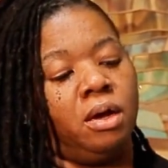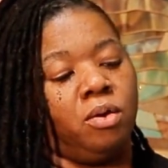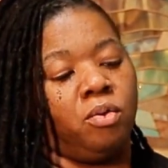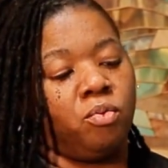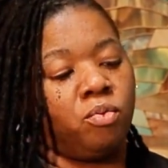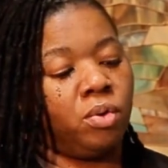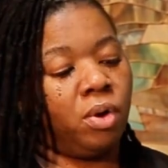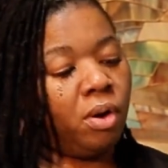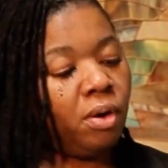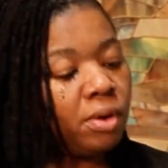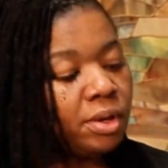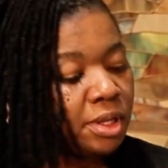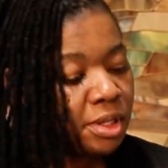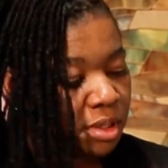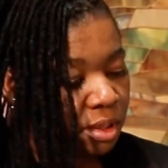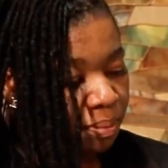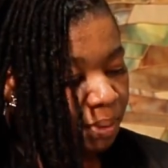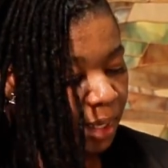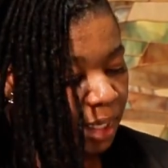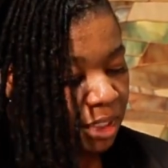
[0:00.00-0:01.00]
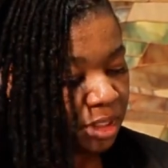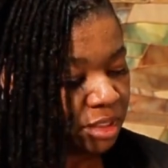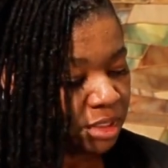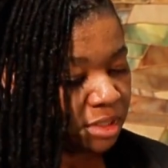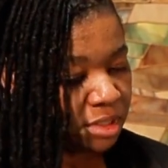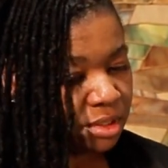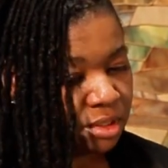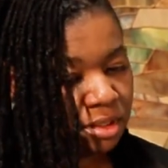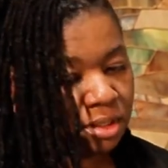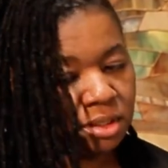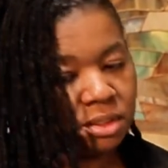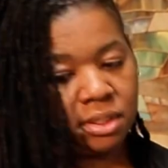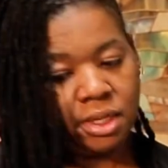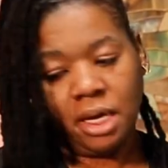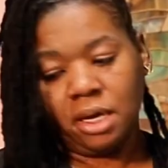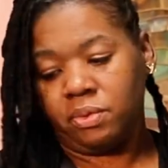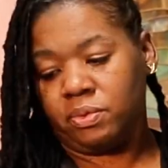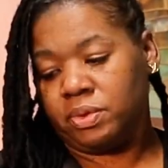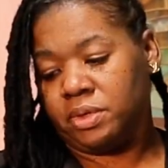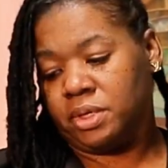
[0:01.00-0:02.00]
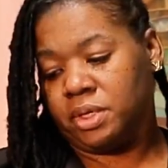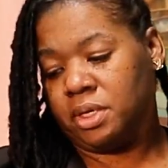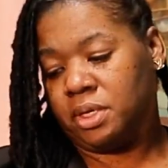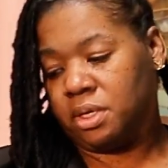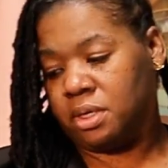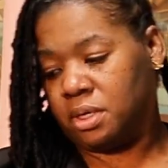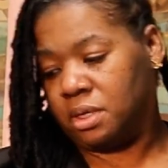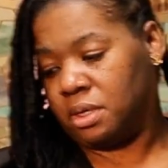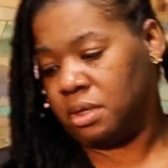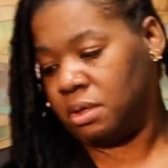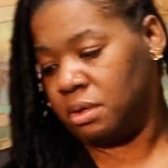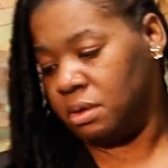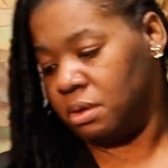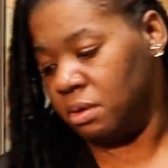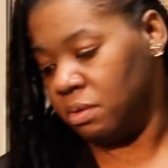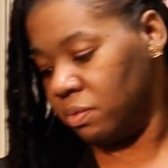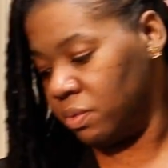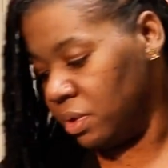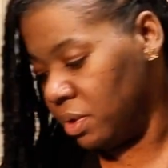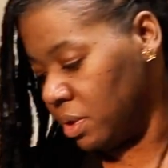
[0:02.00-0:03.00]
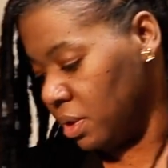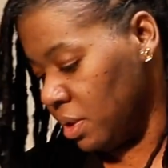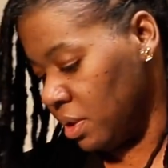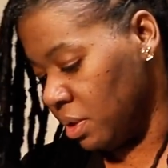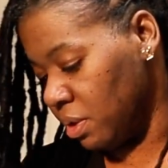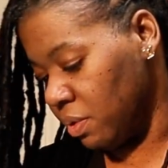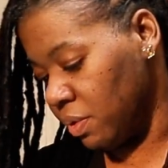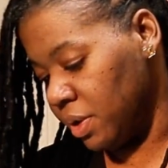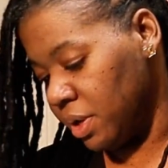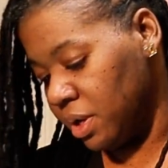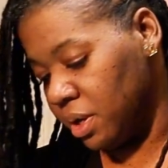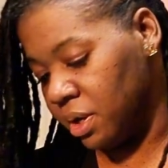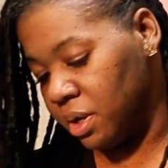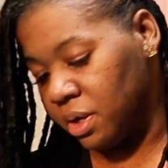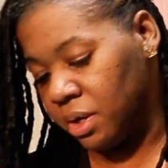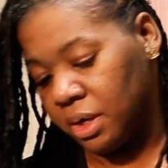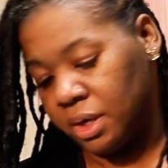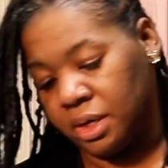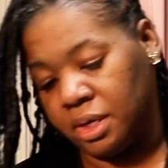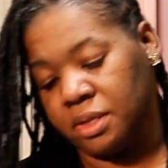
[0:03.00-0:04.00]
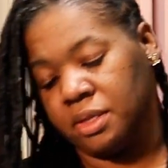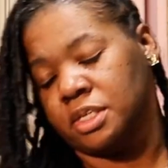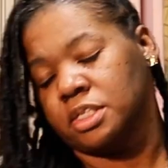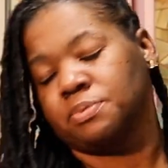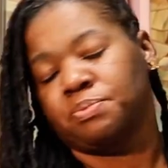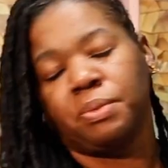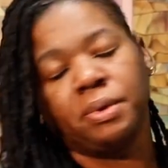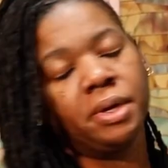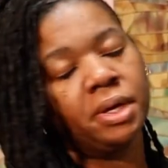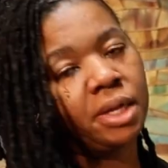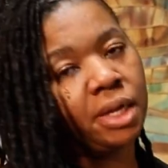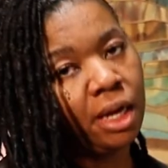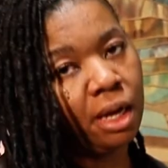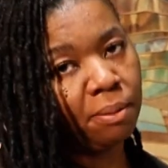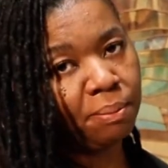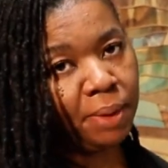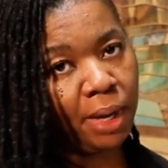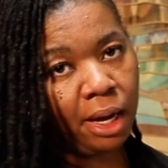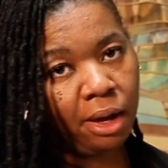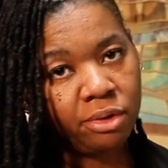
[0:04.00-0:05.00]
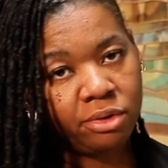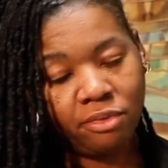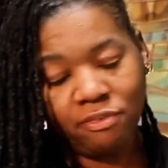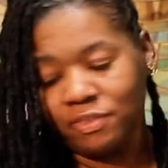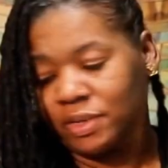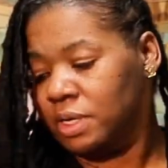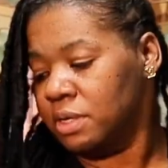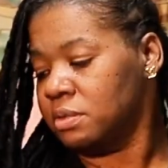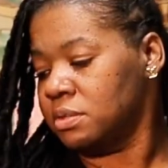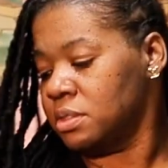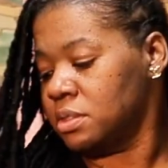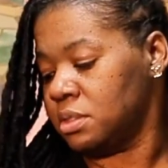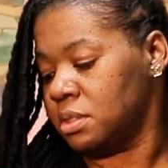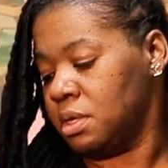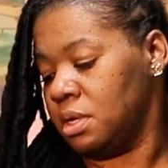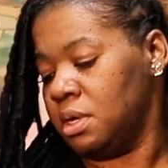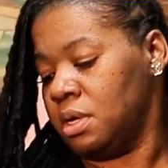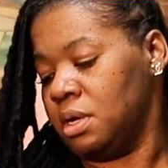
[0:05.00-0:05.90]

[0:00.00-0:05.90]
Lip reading: rolling the patient like we did, we're going to go ahead and either sprinkle our powder first